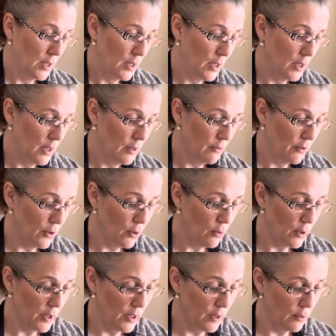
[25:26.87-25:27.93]
of
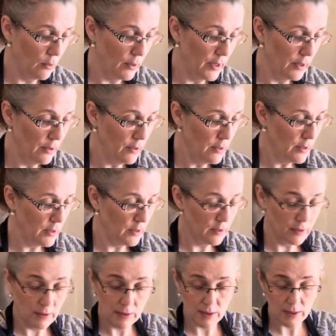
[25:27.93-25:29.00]
coconut oil
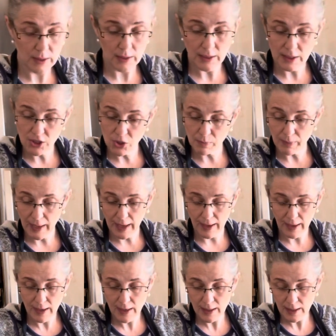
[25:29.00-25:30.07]
to each
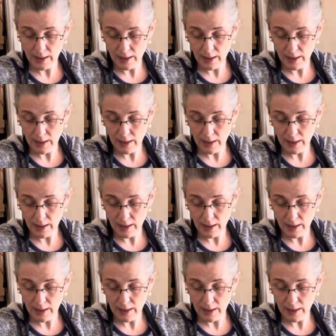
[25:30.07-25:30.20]
bag.